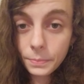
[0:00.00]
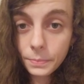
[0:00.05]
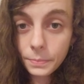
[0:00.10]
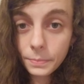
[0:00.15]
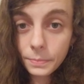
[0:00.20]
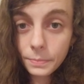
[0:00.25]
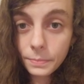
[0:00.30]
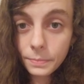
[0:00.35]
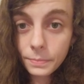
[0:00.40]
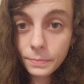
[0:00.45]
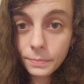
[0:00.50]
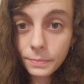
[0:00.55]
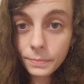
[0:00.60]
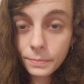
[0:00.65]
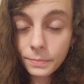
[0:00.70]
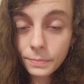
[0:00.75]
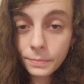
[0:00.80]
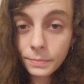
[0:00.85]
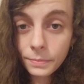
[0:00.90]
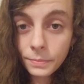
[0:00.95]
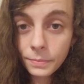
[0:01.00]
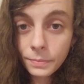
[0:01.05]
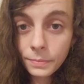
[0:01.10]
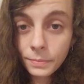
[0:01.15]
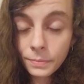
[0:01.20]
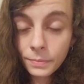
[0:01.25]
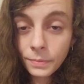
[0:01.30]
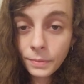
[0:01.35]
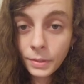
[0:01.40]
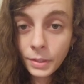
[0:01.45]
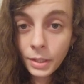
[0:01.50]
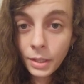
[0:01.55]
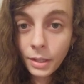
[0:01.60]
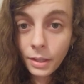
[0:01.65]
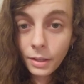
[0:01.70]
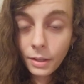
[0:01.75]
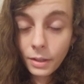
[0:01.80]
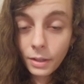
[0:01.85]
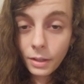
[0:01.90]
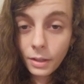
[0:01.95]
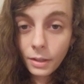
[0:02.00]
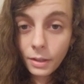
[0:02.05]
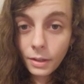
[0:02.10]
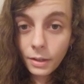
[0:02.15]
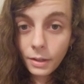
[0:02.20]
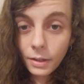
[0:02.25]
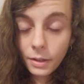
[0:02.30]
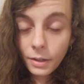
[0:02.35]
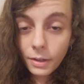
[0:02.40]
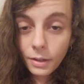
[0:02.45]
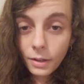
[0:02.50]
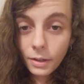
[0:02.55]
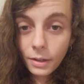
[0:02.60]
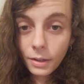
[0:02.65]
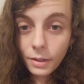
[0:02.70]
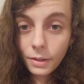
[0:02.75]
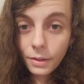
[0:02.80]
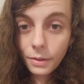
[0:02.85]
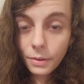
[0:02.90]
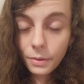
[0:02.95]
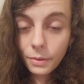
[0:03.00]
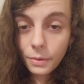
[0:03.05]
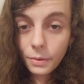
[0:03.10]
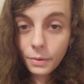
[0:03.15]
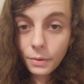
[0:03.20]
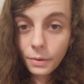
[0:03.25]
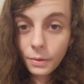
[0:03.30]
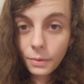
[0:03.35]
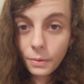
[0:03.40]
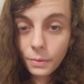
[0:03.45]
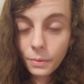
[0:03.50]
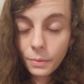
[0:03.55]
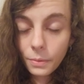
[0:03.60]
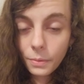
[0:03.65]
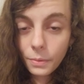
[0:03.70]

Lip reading: [no speech]